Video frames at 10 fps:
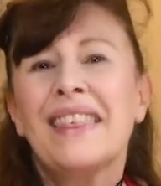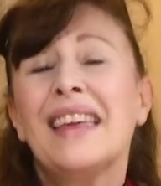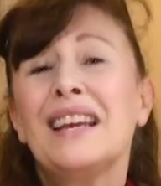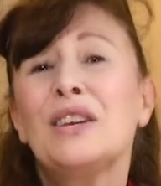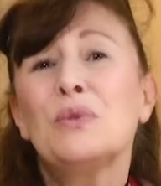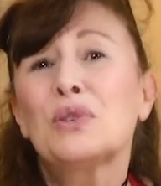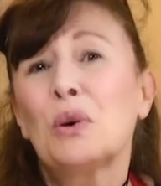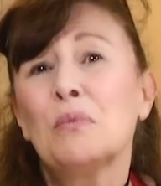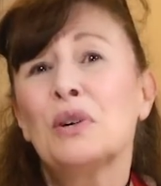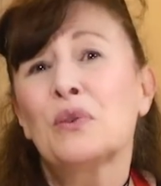Thank you
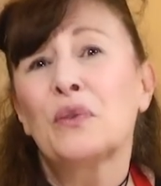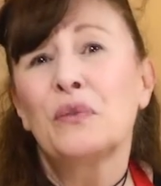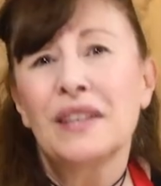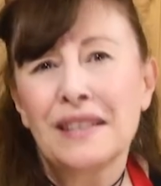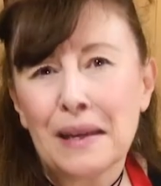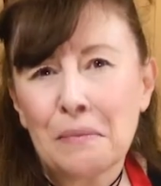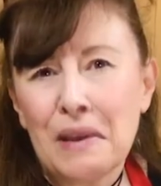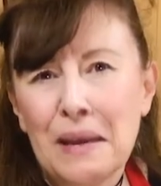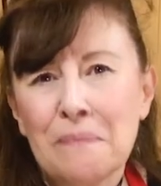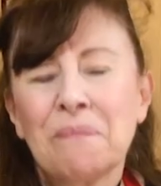so much for visiting
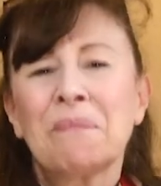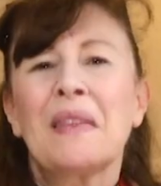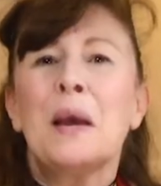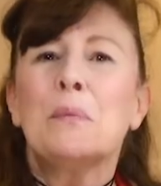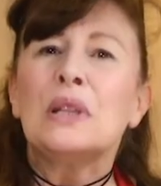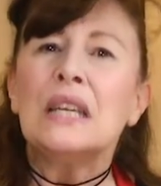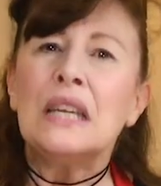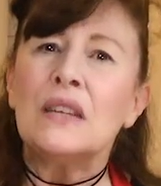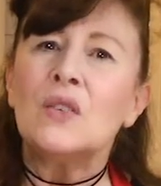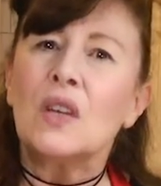me.
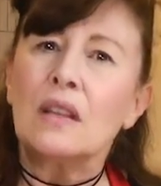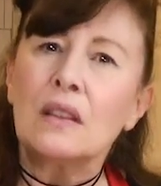Please